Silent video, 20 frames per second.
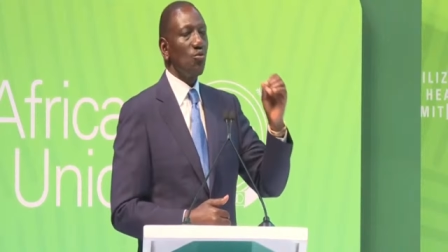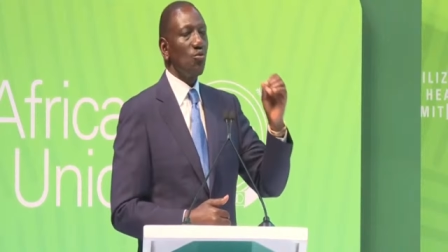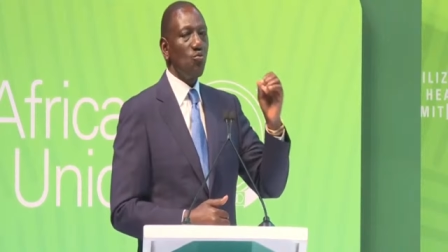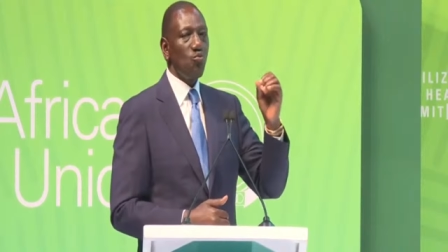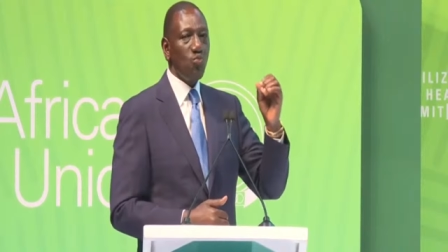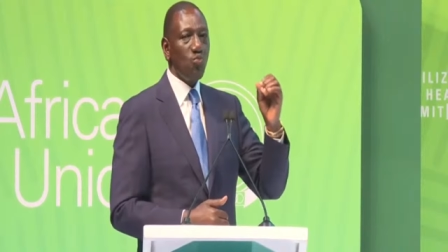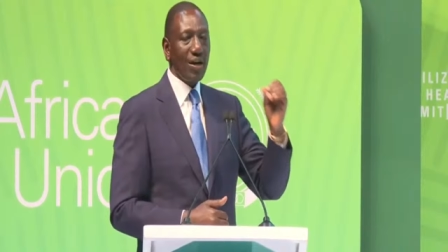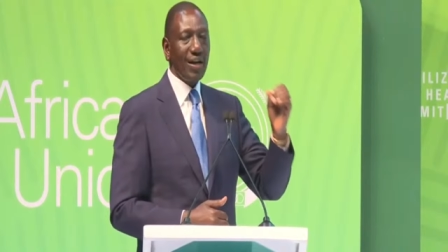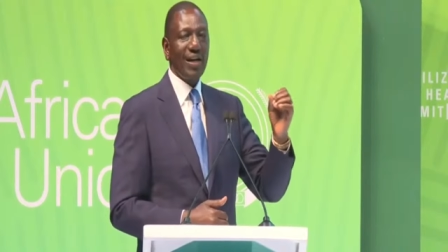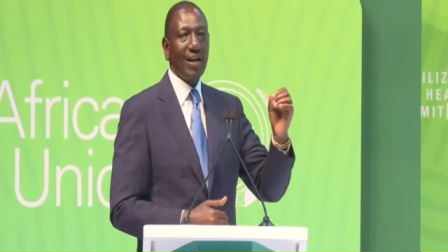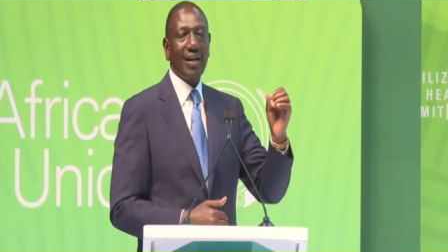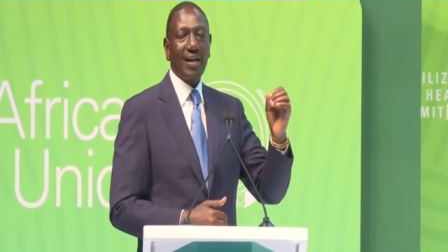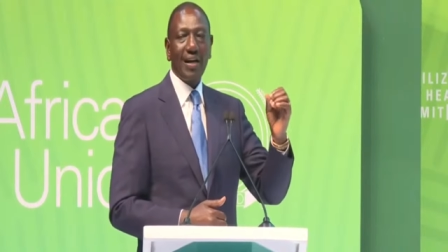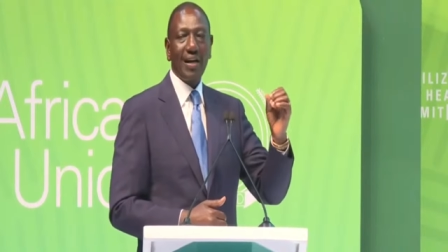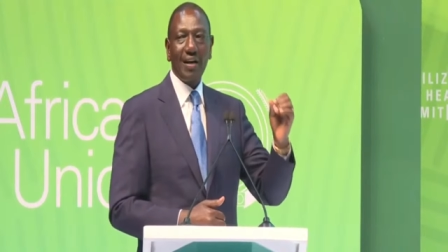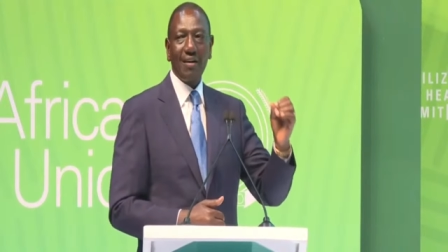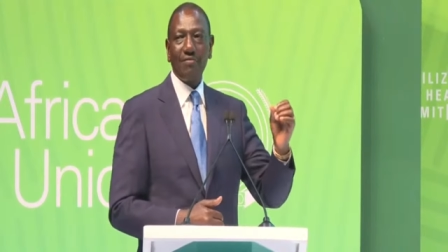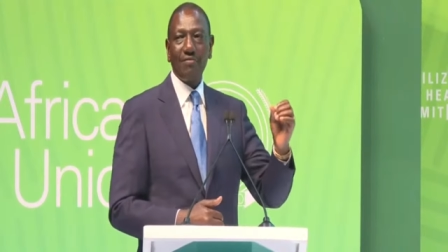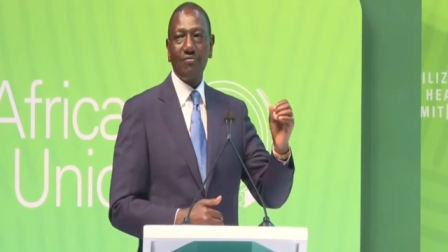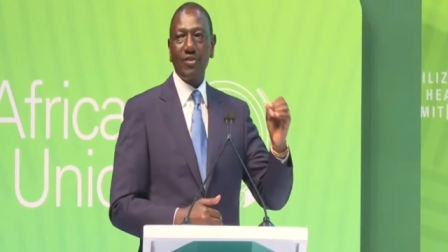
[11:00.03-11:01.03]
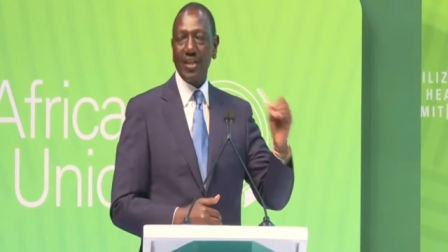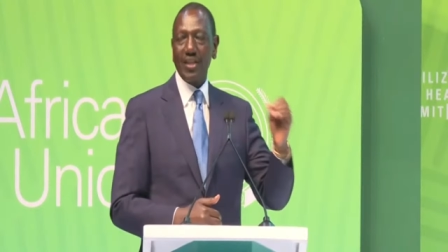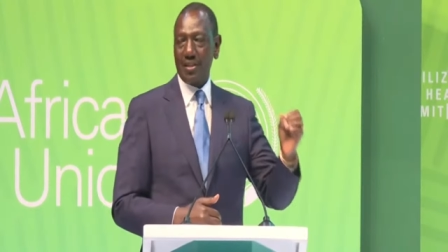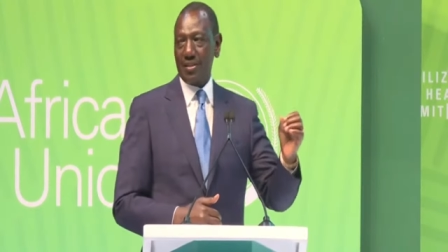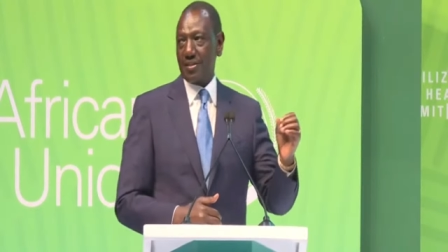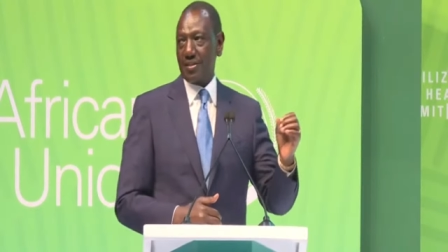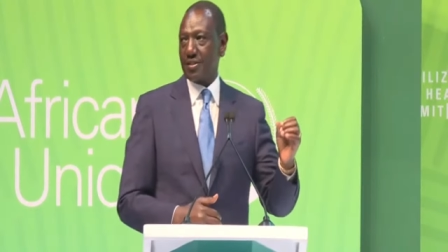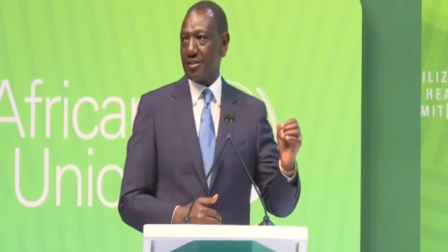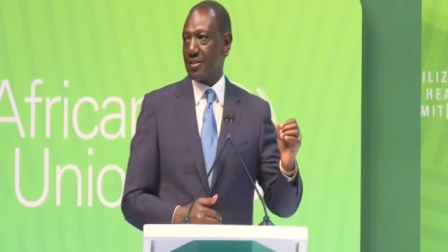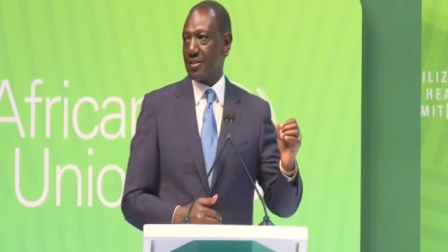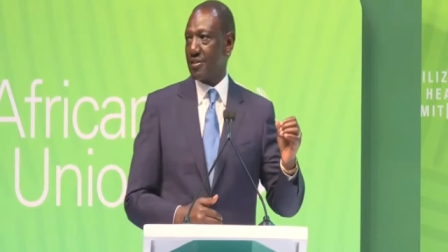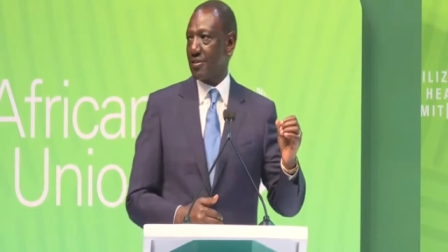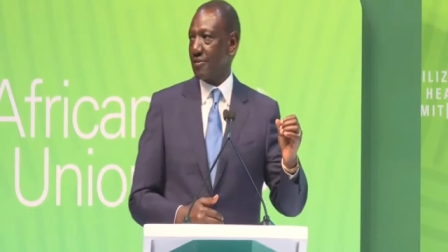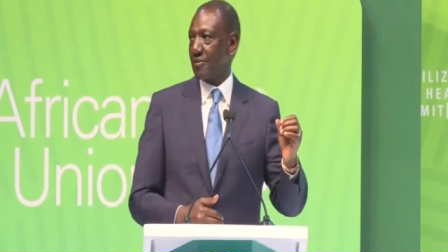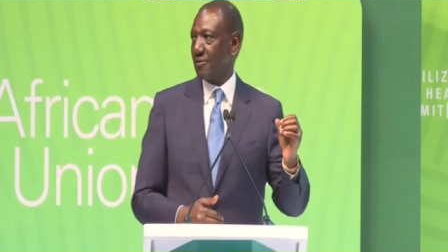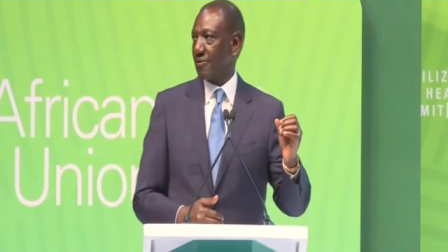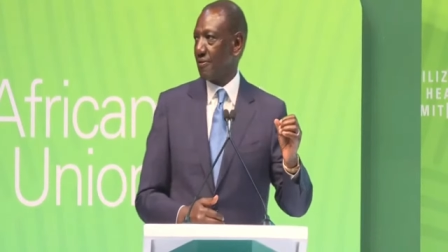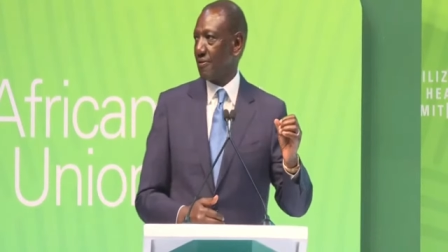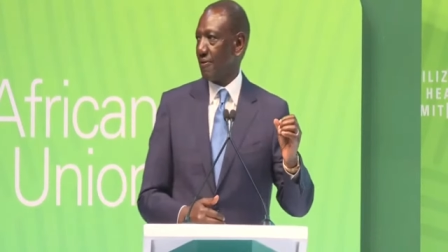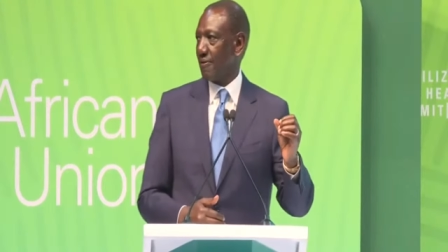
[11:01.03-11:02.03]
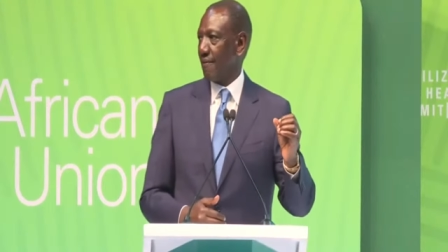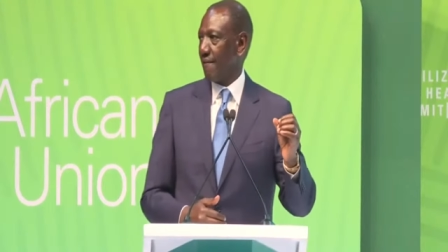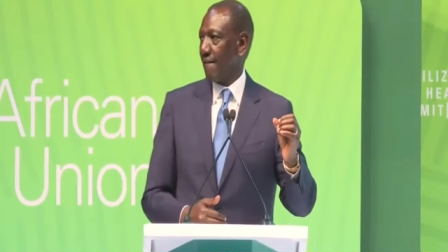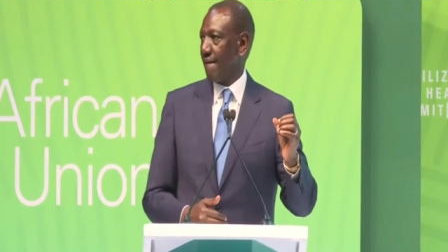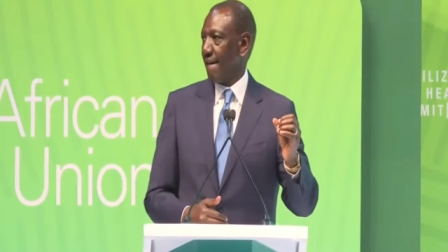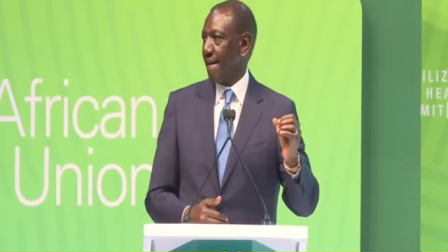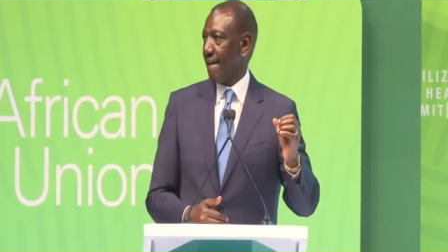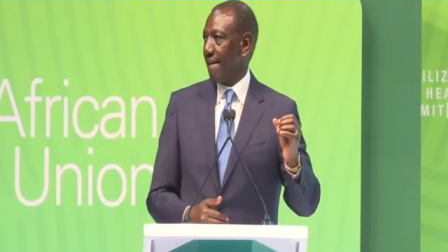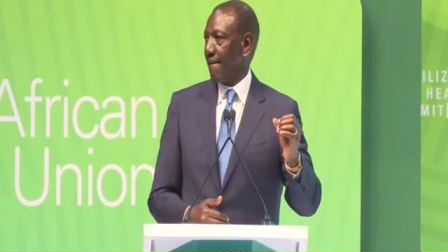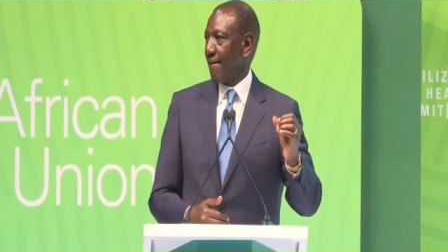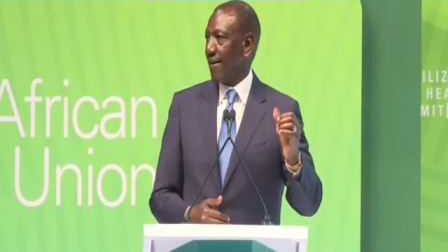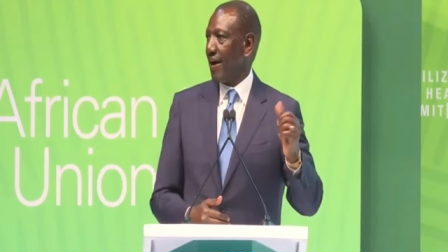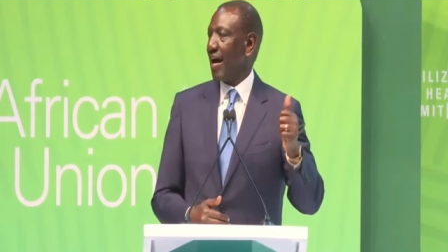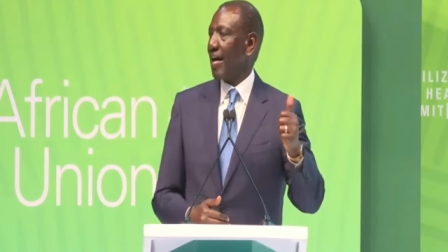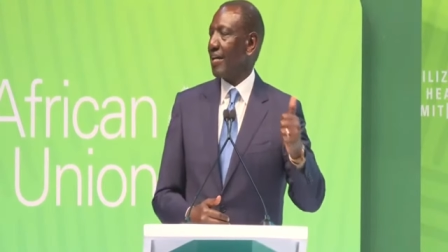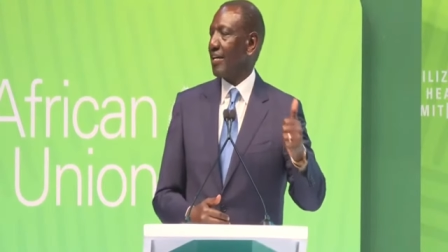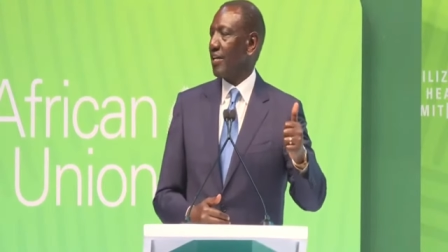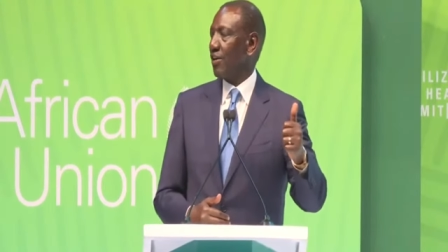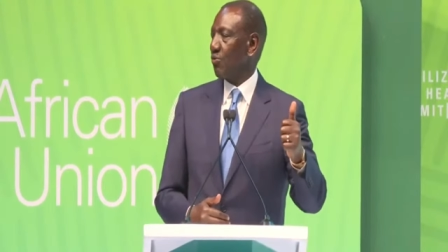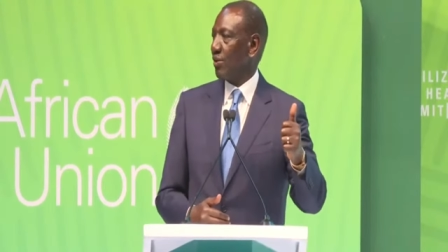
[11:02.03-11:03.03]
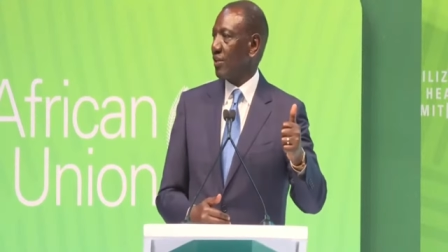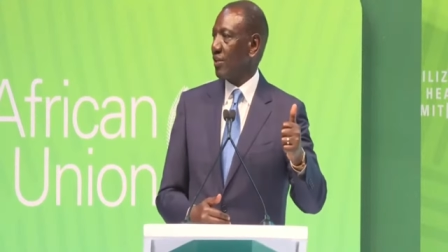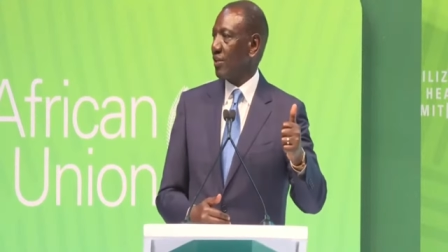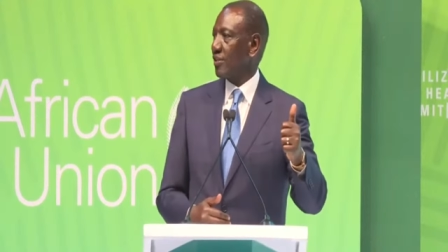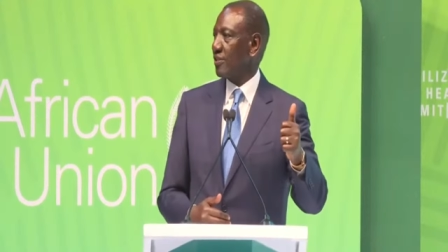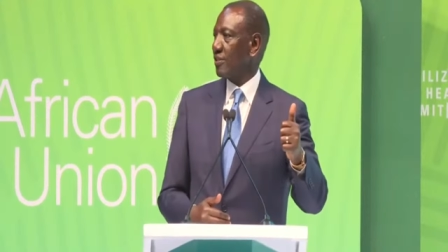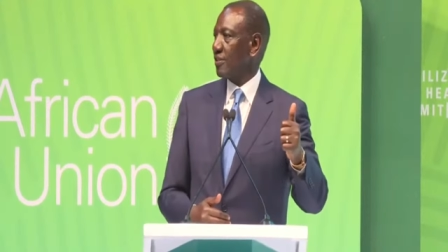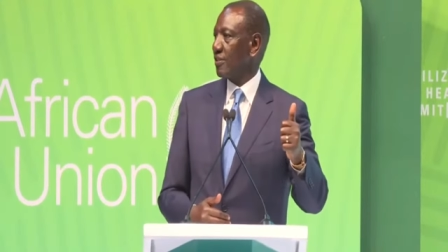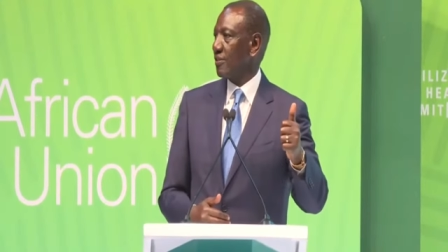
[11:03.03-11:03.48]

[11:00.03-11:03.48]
1.5 years, adequate,